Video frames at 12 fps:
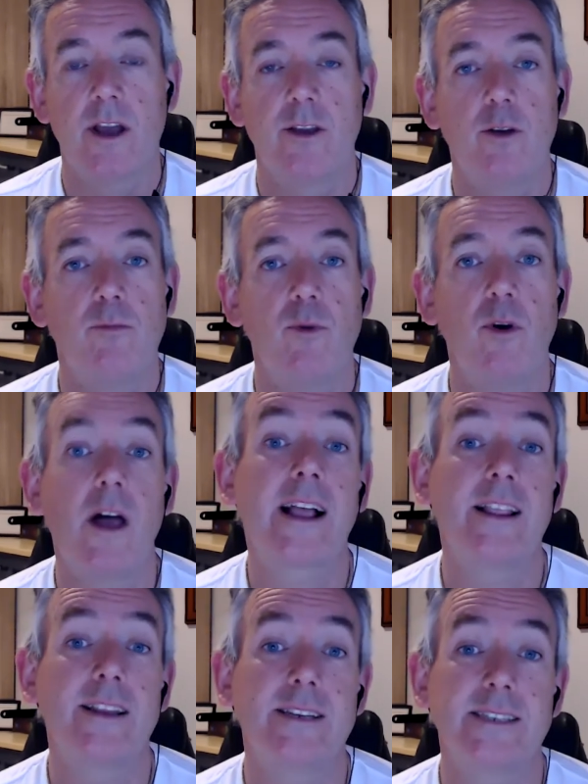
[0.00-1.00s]
You're more
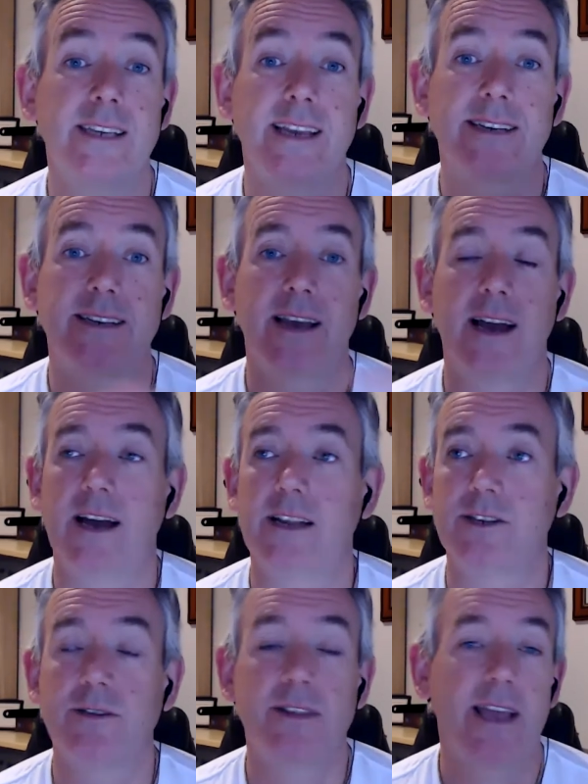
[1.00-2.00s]
likely to get
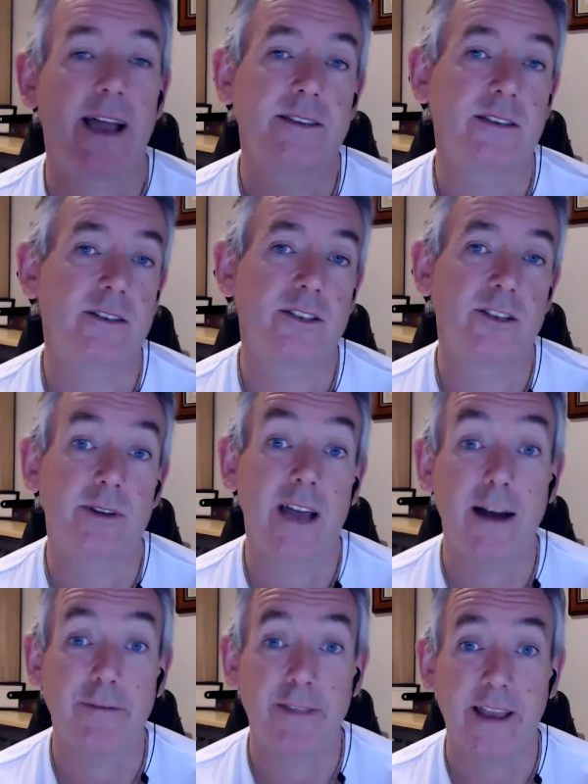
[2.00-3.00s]
2,000,
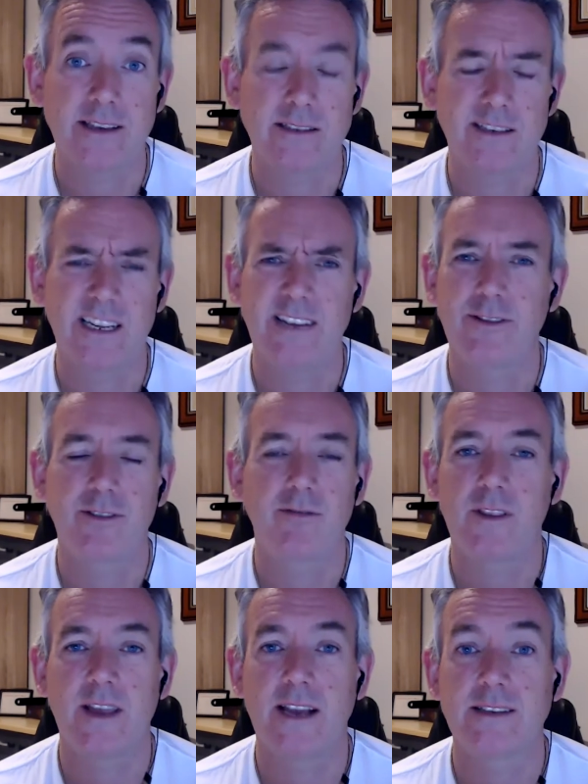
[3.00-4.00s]
2,500, even
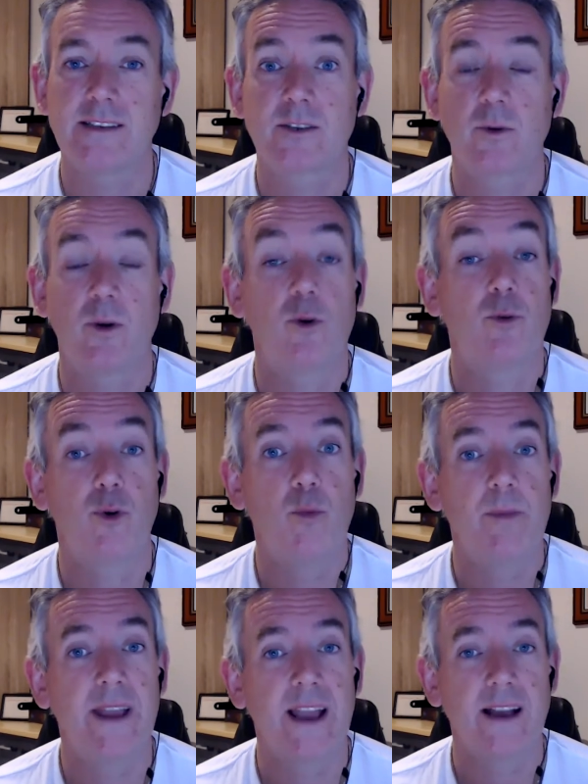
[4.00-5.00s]
3,000
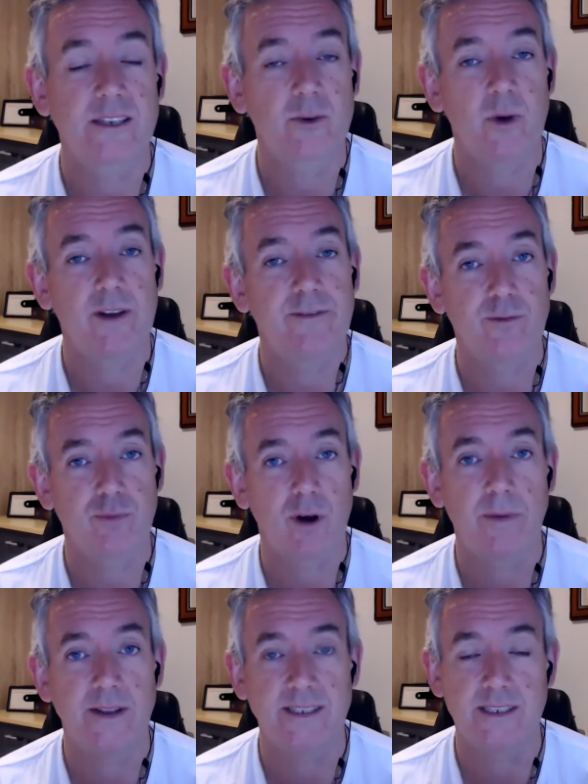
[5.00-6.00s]
or bigger square foot
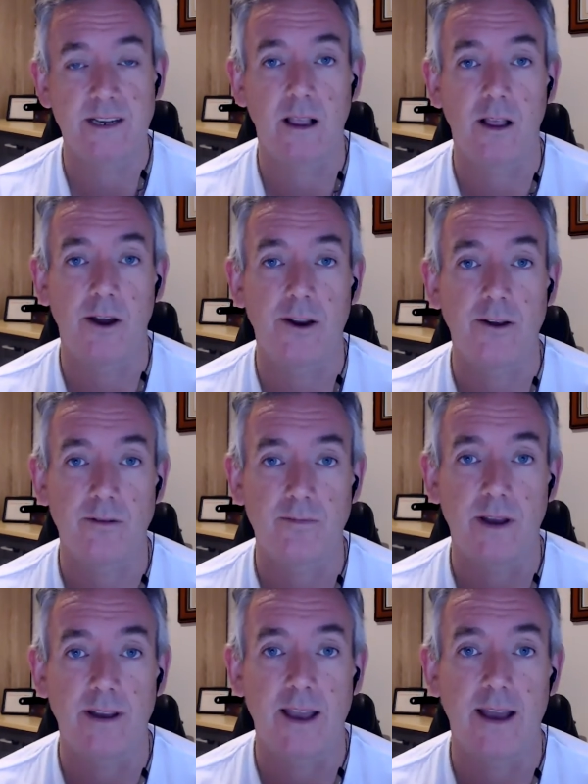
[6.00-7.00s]
properties in a colonial.
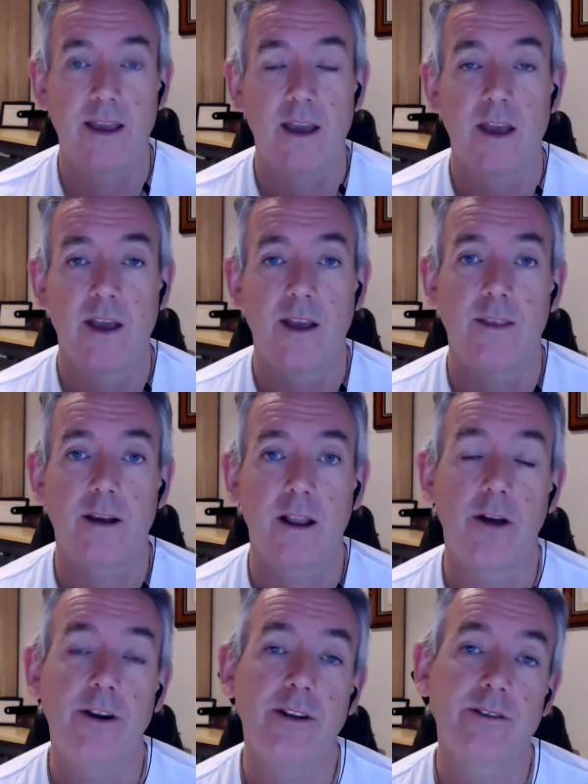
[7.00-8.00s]
Okay, the
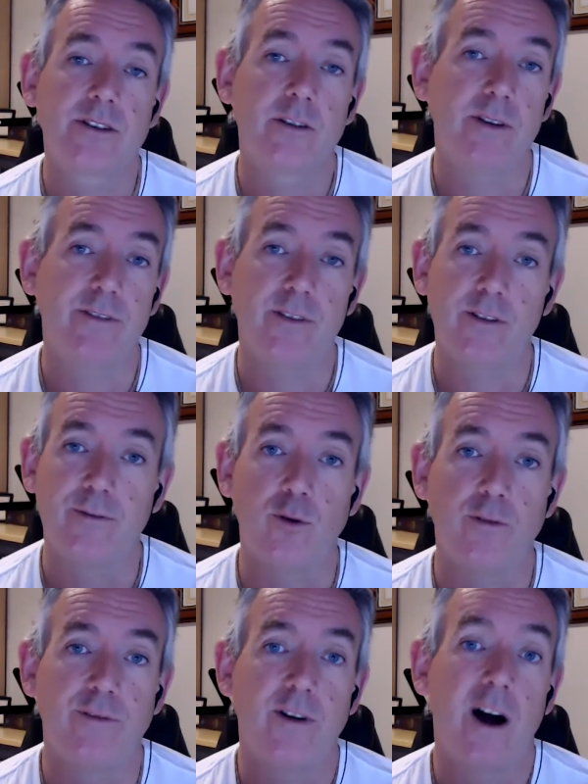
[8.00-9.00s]
colonials could be either
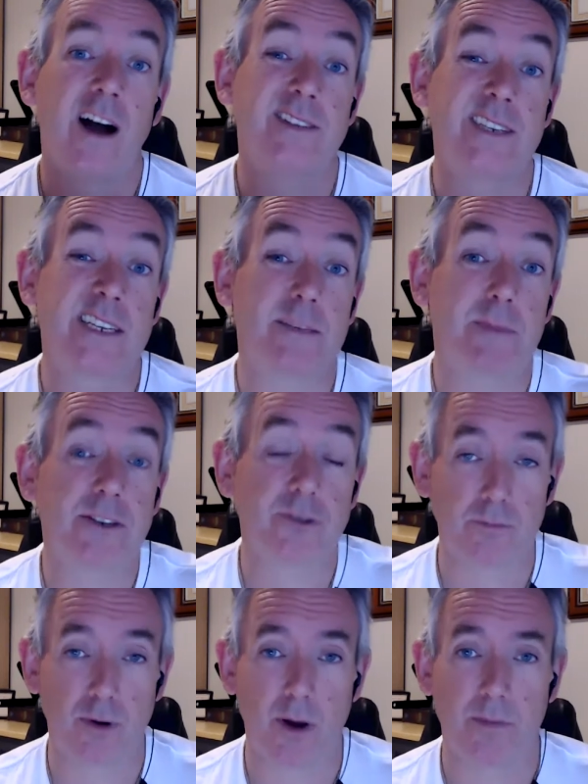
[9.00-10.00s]
4, 5, 6
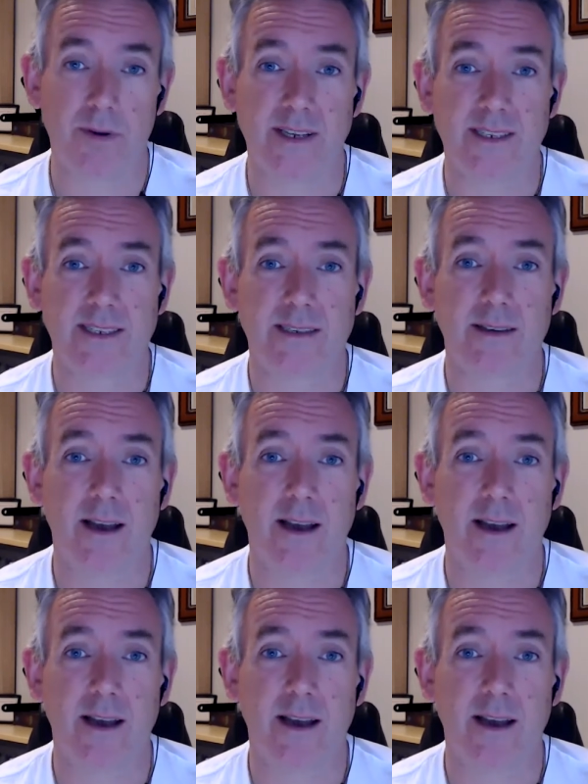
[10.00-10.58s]
bedroom properties.